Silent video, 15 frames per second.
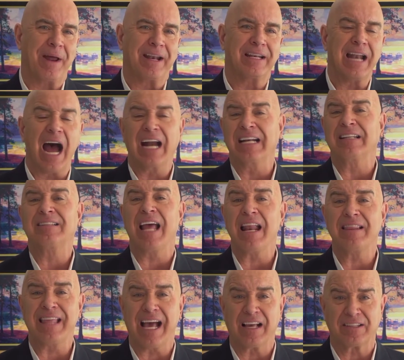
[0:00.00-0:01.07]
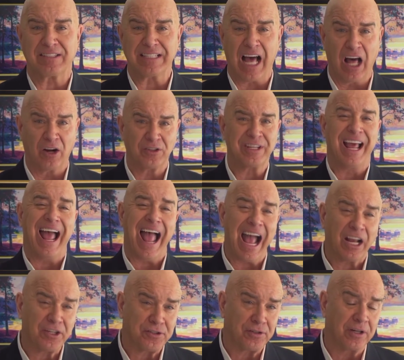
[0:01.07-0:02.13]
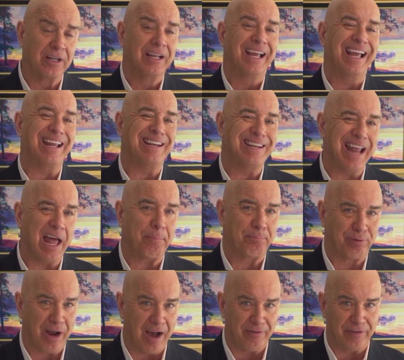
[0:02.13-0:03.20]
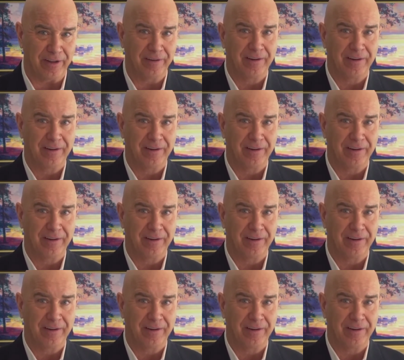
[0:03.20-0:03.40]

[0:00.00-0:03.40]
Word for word: nine thousand dollars to ten thousand dollars extra in net profit.